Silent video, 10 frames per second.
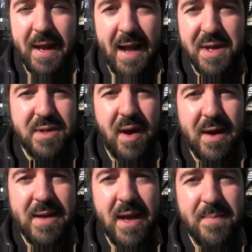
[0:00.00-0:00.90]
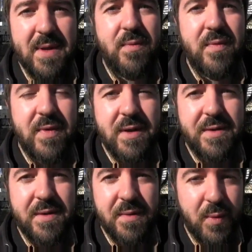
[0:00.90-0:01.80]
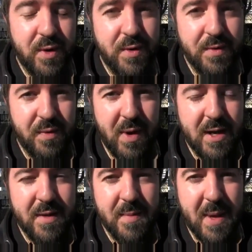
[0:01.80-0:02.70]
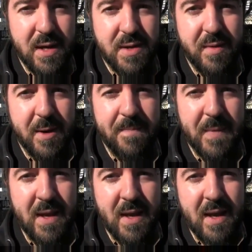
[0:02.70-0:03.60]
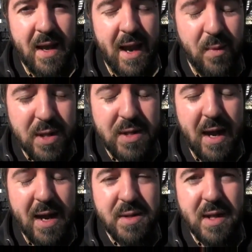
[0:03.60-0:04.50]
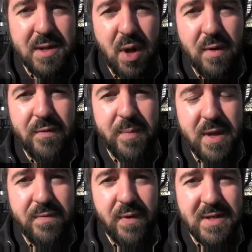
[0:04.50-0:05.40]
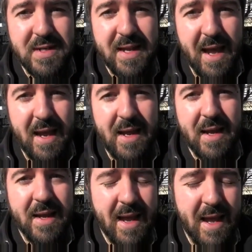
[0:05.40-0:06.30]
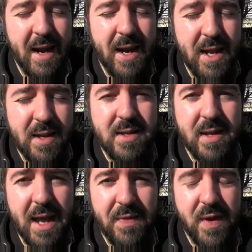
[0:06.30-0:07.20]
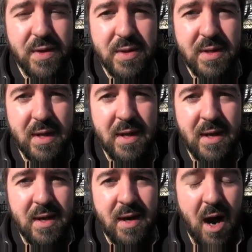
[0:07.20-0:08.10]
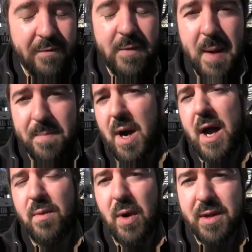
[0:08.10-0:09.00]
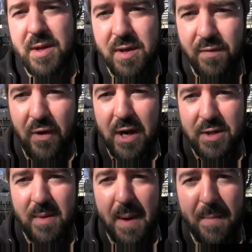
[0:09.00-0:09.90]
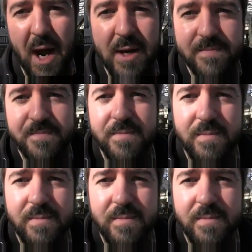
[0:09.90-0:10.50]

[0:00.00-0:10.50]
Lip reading: that has not yet been revealed to the world through any of the mainstream. Anyways, guys, that's all for me for today. Again, I needed to get this off of my mind while it's still fresh on my mind.